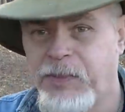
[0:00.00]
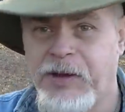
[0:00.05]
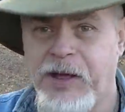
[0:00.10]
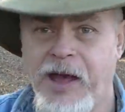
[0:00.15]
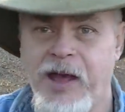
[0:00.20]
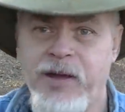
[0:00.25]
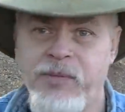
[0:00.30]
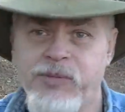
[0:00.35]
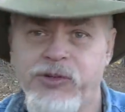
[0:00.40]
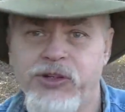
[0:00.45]

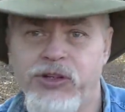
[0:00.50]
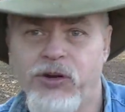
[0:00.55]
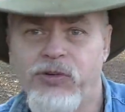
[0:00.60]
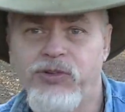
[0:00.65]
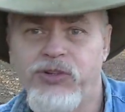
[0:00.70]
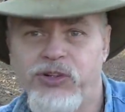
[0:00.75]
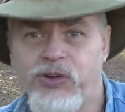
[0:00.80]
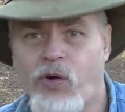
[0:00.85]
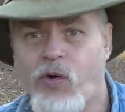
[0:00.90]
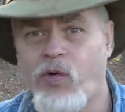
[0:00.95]
became so
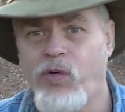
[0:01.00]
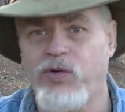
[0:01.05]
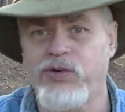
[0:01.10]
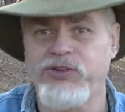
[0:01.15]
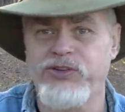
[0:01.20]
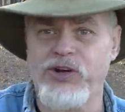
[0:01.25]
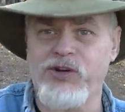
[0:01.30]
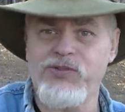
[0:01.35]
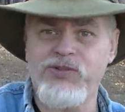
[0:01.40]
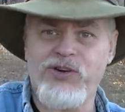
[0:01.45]
soiled,
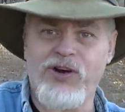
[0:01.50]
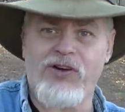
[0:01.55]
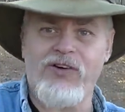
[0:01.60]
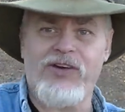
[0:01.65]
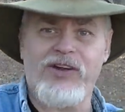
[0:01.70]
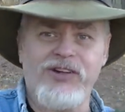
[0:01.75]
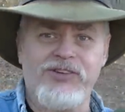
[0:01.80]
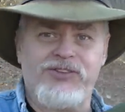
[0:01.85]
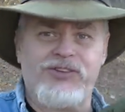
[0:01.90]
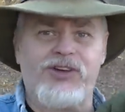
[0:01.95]
so
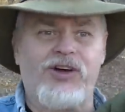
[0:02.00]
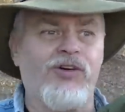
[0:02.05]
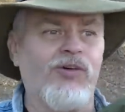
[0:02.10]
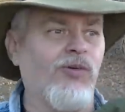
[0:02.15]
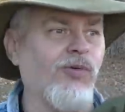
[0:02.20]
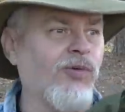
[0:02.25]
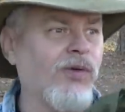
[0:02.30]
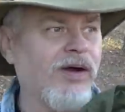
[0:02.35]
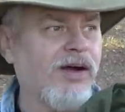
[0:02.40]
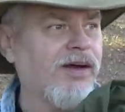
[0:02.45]
dirty,
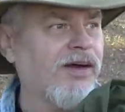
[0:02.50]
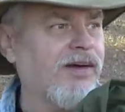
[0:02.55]
so